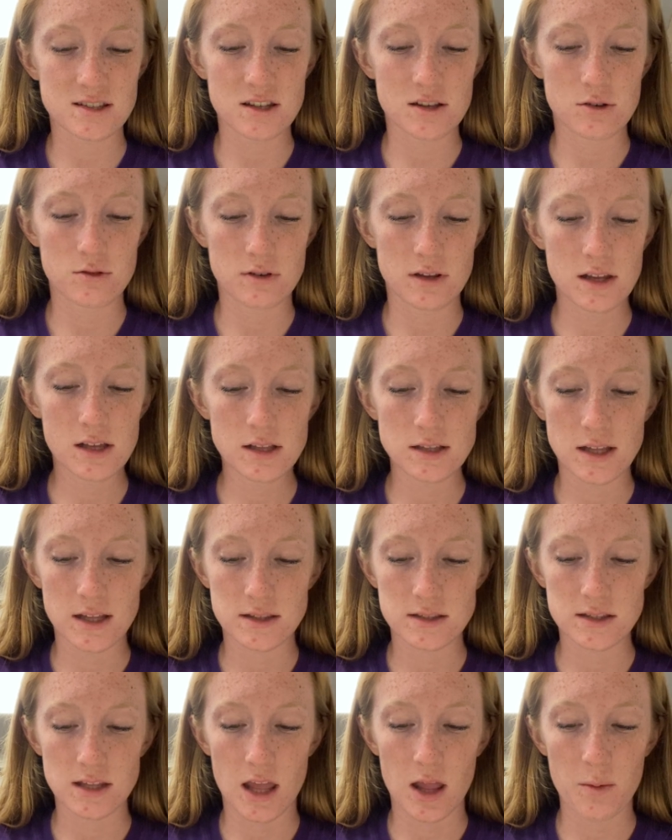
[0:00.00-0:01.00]
a unique
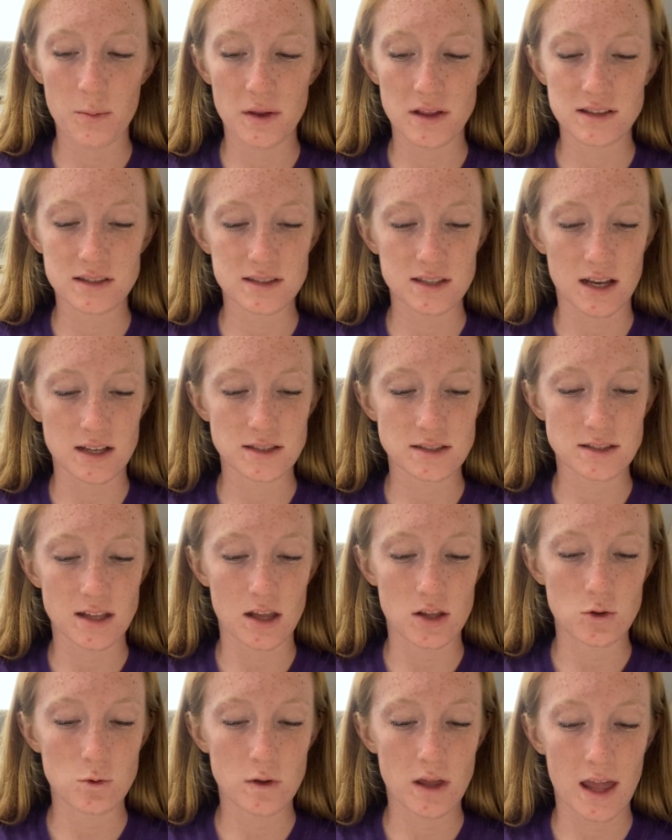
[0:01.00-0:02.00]
landscape and sites
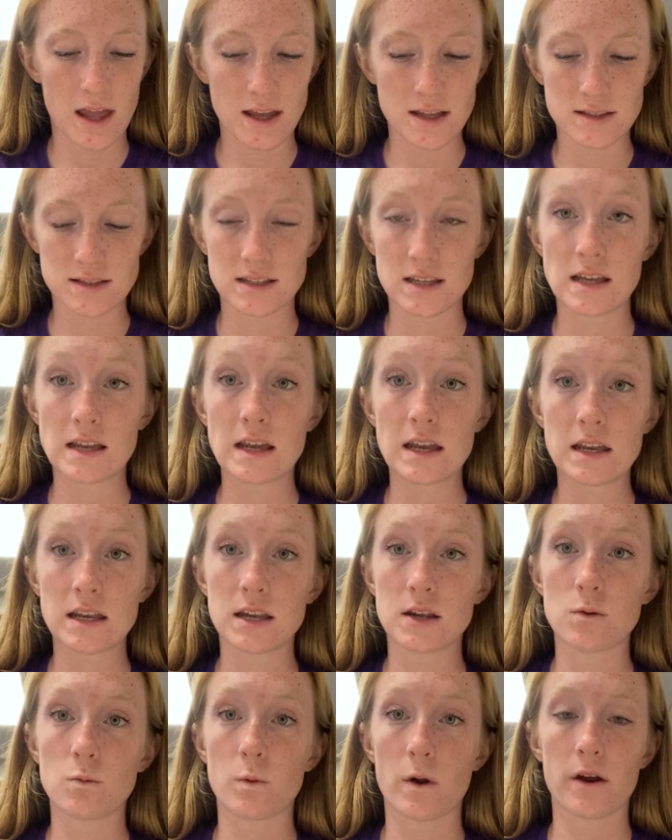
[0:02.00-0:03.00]
that you can't see
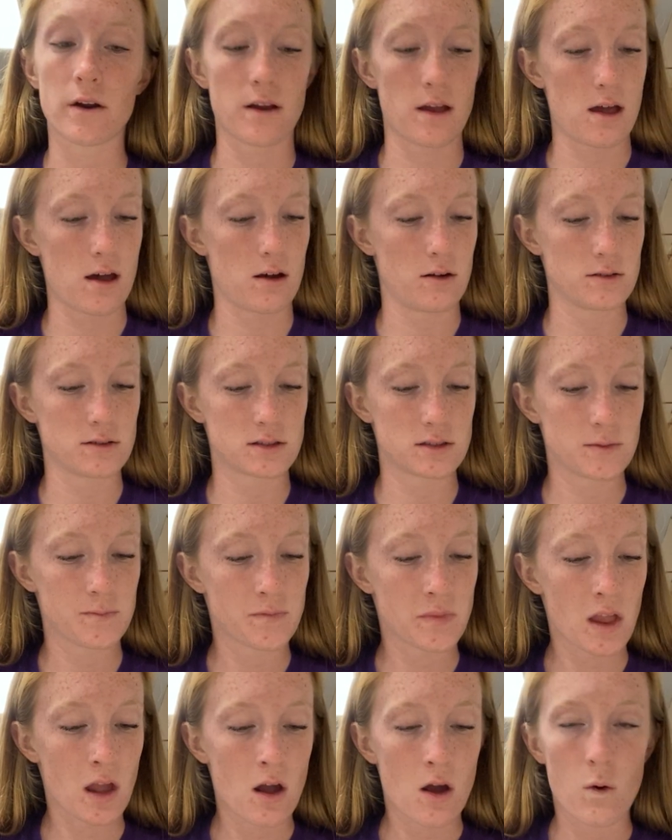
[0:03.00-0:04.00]
anywhere else.
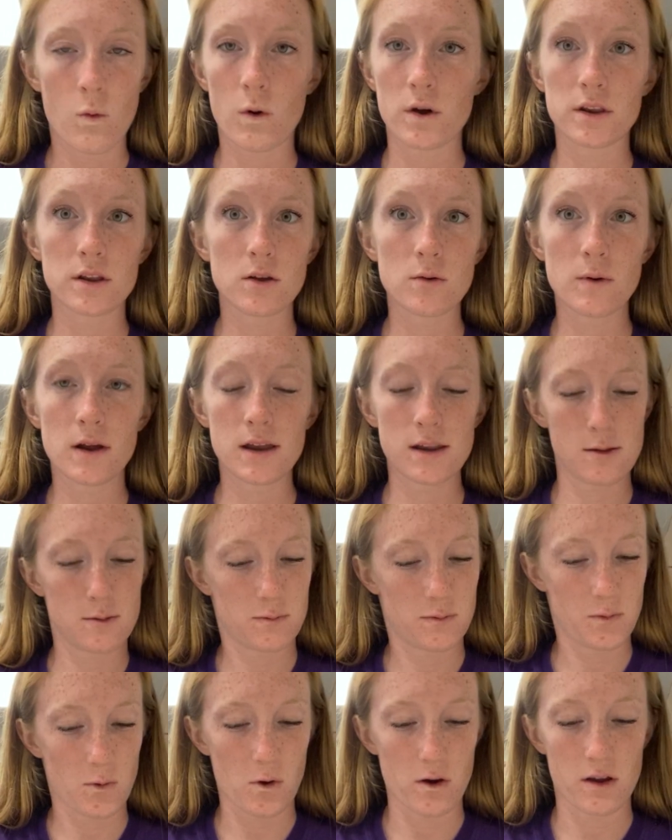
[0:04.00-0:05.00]
What are you waiting
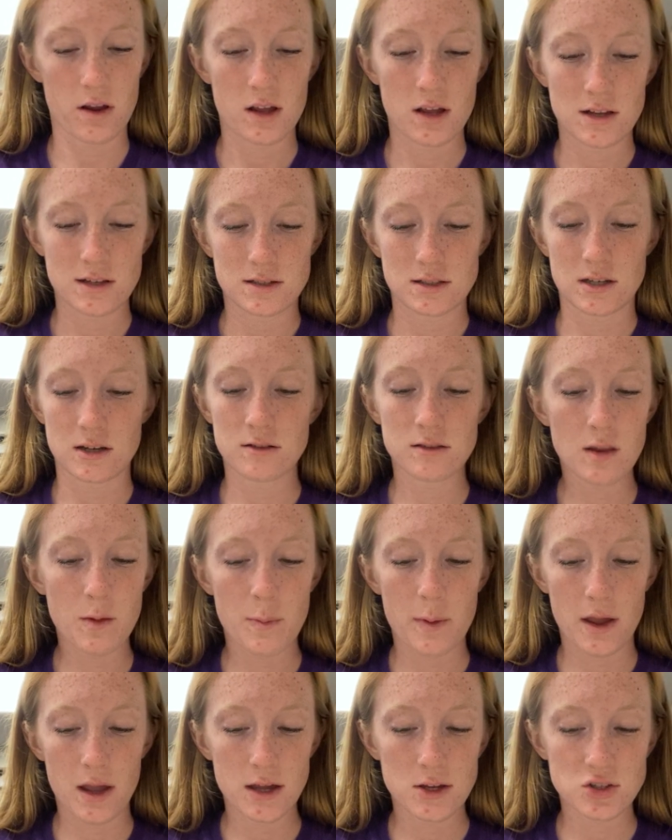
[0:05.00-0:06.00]
for? Turn the
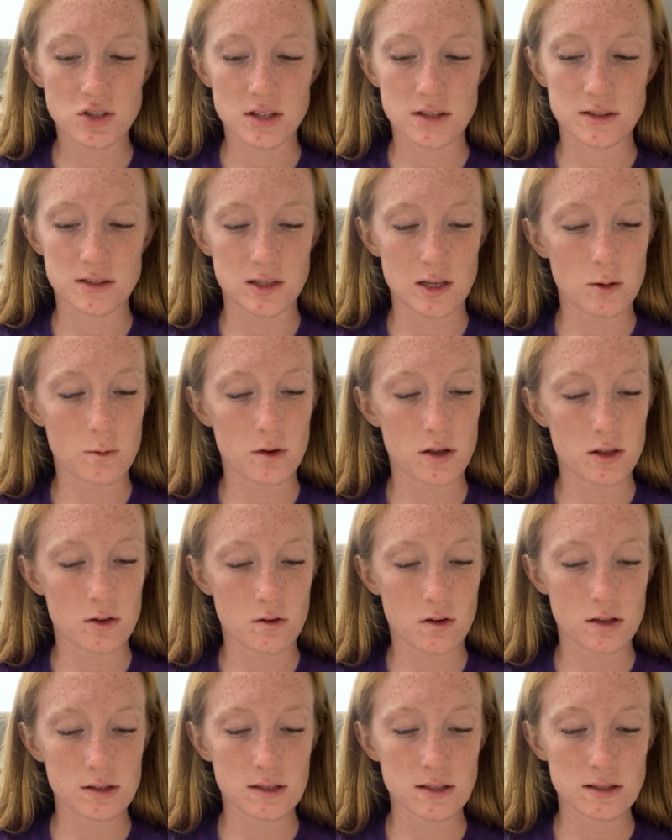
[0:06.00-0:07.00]
page and see what
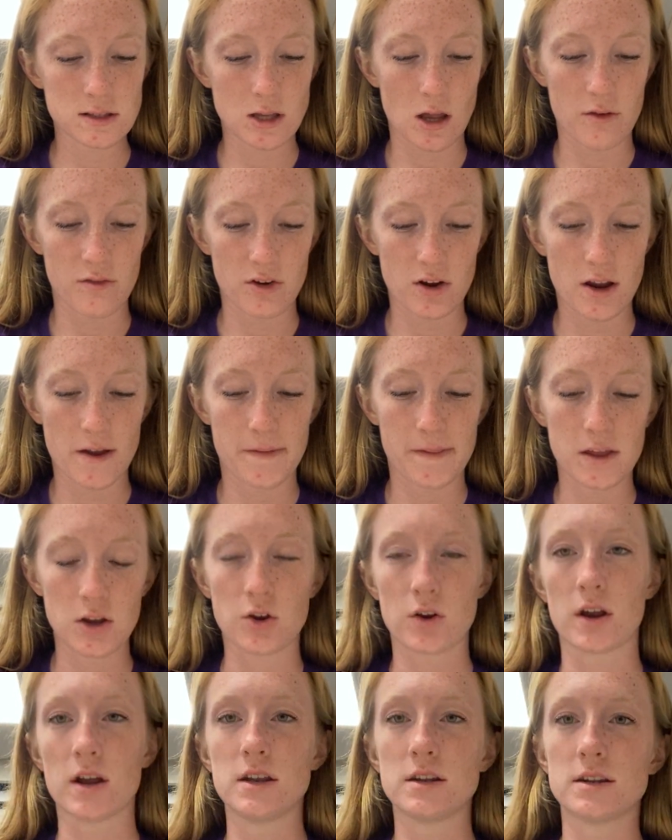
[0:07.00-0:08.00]
you can discover in the
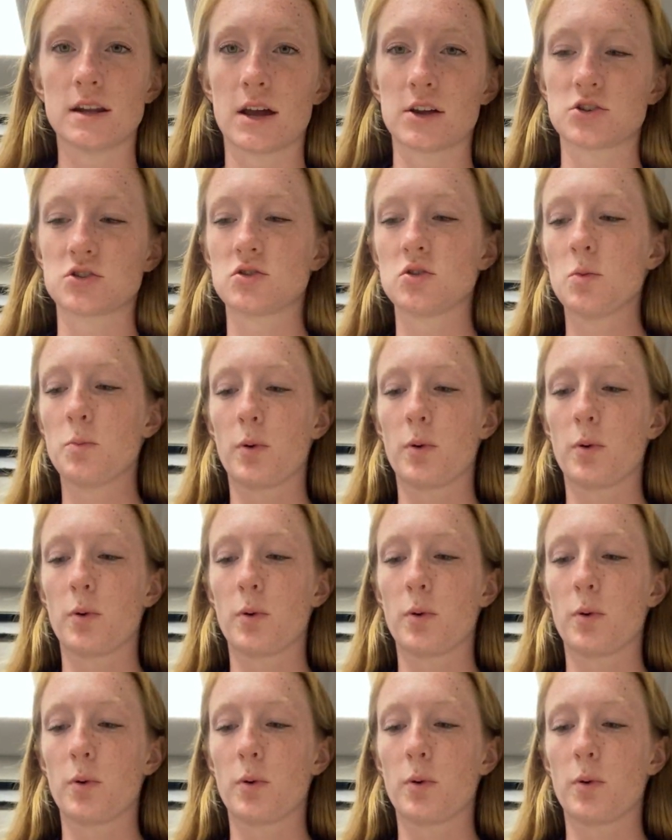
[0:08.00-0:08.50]
great national